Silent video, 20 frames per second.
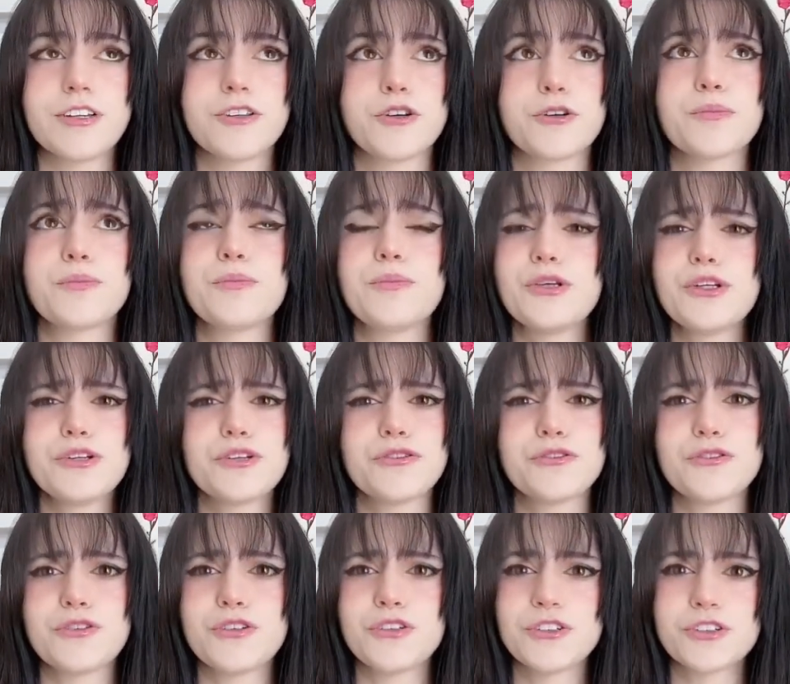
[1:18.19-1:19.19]
They're
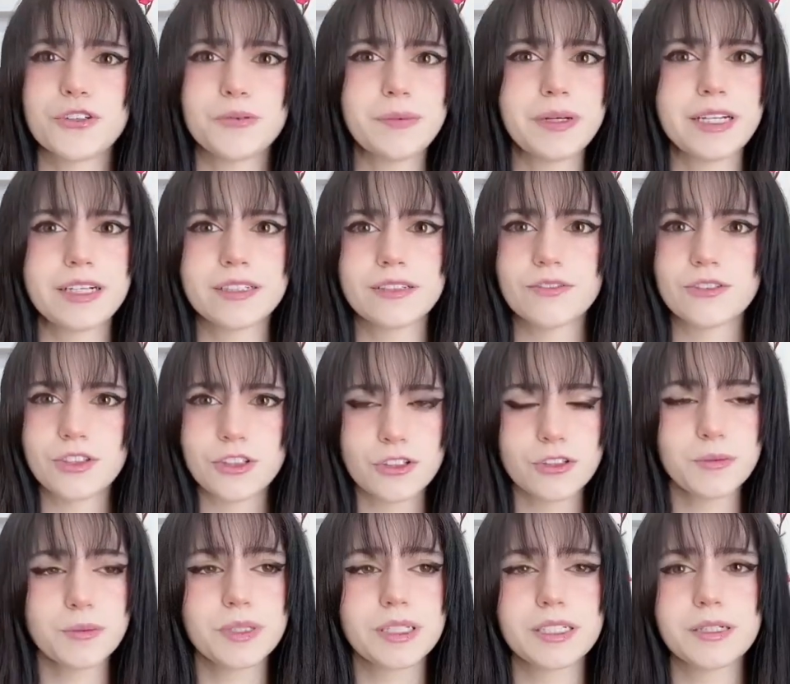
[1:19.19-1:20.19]
beautiful. They're made out of
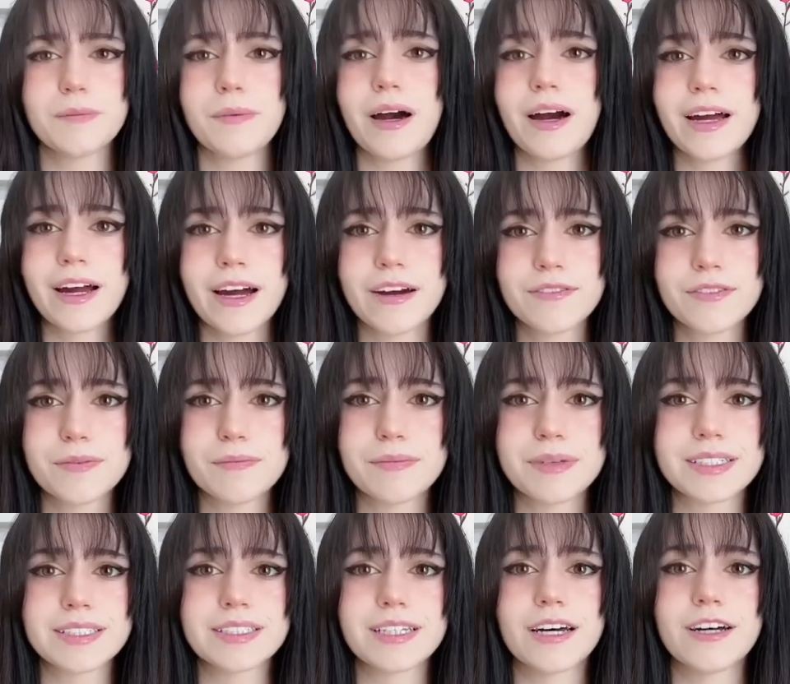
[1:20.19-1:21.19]
aluminum. I have them
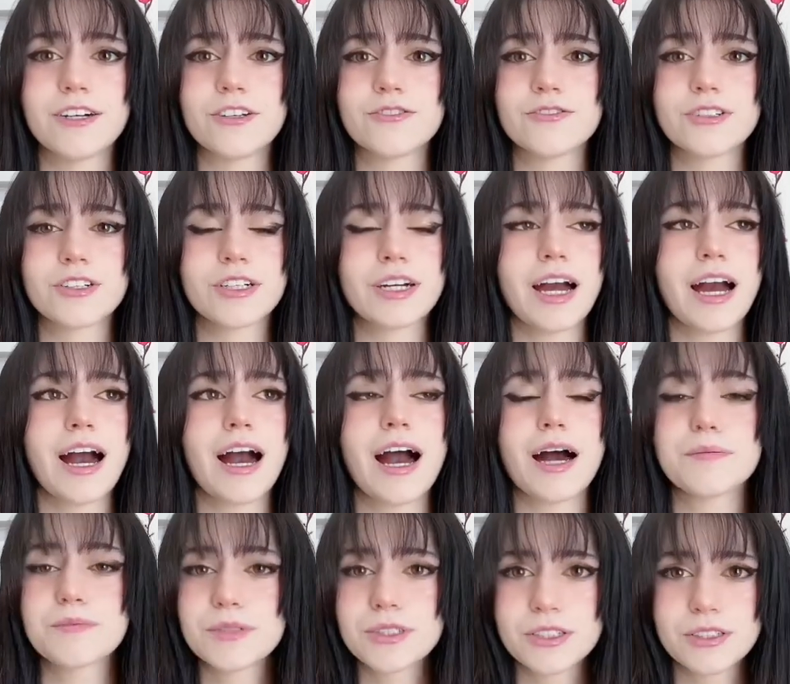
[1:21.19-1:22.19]
myself.
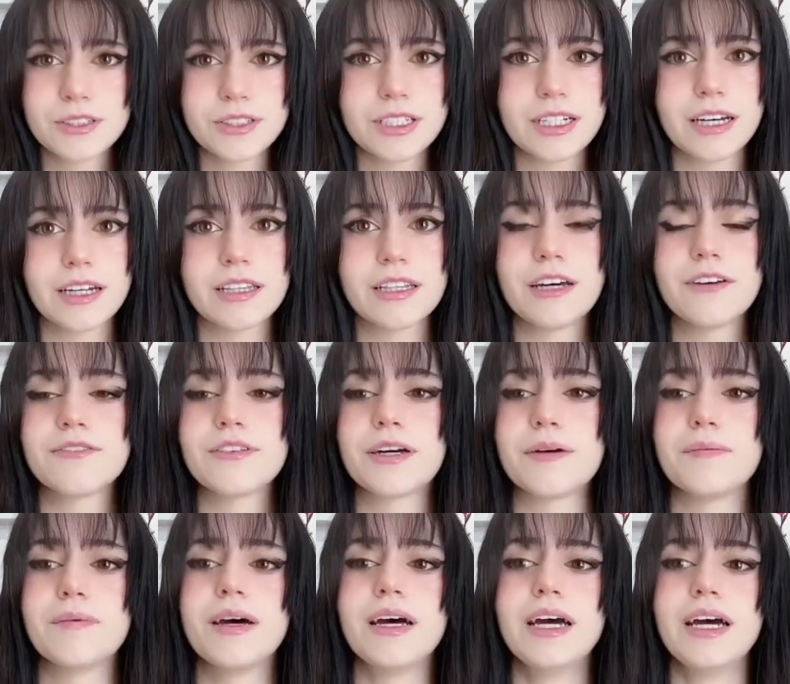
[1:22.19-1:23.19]
I love
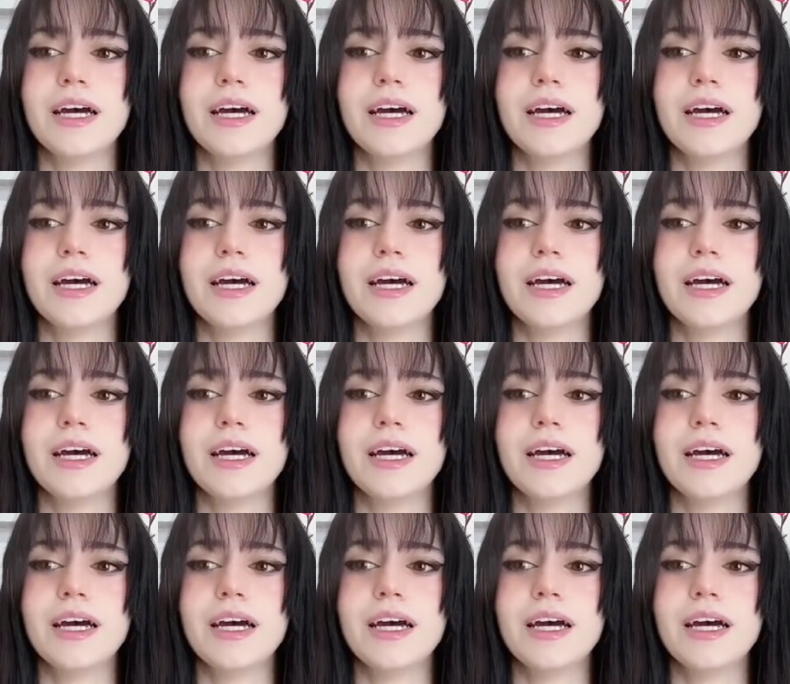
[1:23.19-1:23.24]
them.